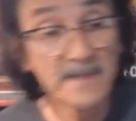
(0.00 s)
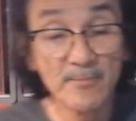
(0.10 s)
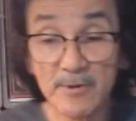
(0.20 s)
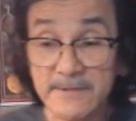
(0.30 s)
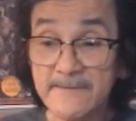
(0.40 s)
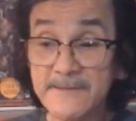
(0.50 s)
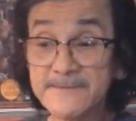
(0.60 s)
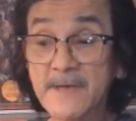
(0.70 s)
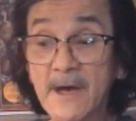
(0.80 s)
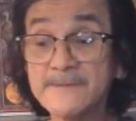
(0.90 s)
We'll leave these
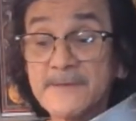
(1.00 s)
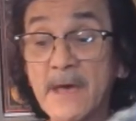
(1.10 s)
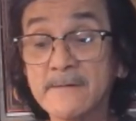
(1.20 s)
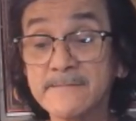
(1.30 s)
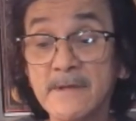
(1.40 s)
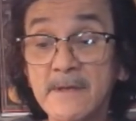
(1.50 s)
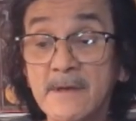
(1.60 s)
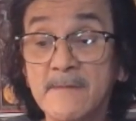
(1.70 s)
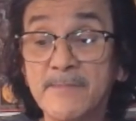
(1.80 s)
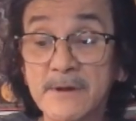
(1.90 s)
guys out and
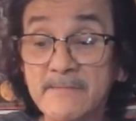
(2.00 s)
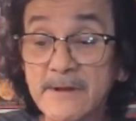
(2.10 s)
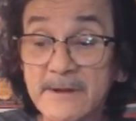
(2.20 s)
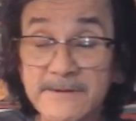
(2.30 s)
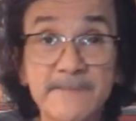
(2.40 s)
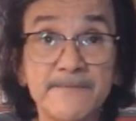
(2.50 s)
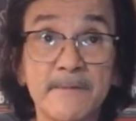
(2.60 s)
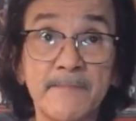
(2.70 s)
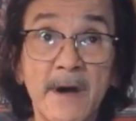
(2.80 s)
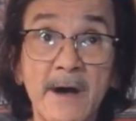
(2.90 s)
put them in a
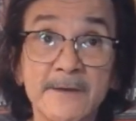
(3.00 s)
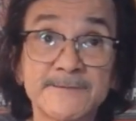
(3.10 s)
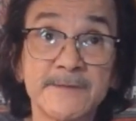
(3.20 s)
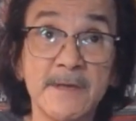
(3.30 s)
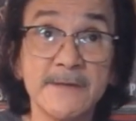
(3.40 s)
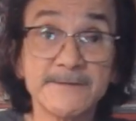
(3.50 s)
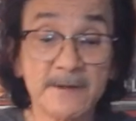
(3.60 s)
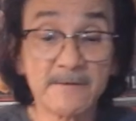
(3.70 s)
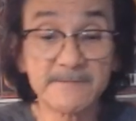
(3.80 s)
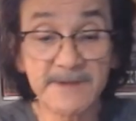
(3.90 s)
different box so I
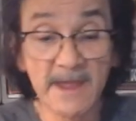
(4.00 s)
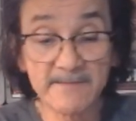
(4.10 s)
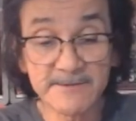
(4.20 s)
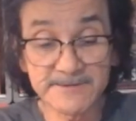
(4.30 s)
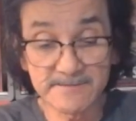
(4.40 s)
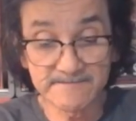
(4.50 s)
don't damage them.